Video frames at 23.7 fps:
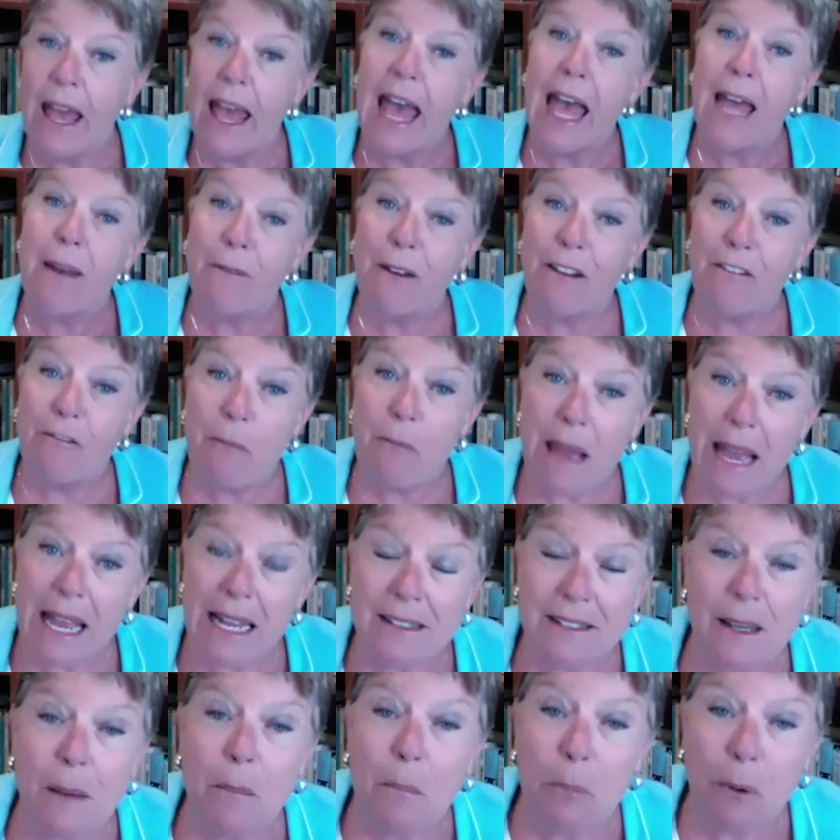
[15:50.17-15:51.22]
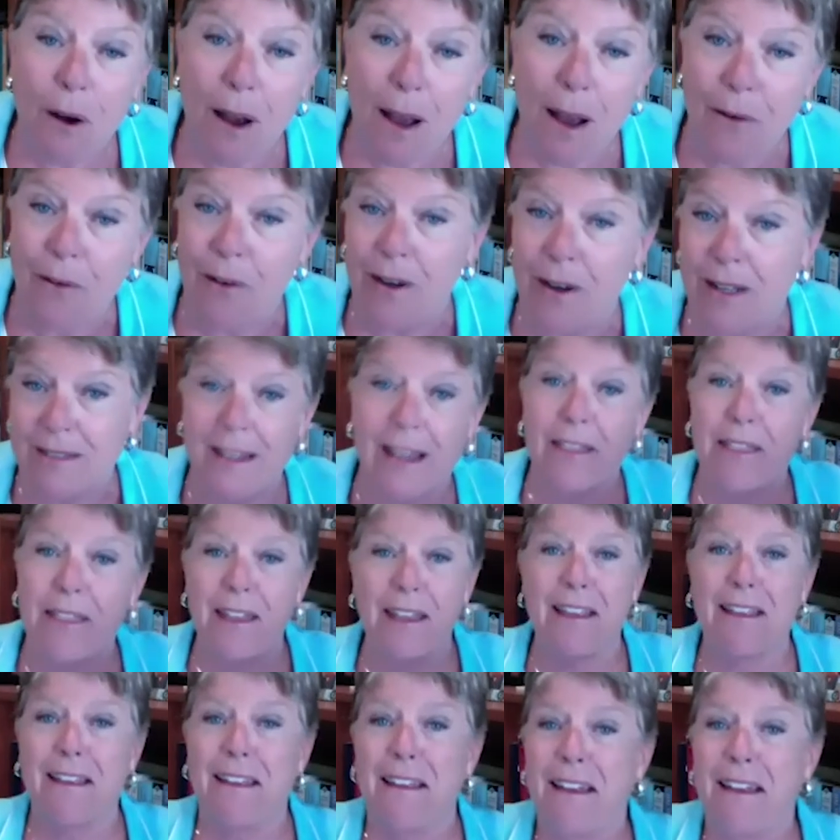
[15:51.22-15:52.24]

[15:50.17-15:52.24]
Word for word: And we've made some progress. I think,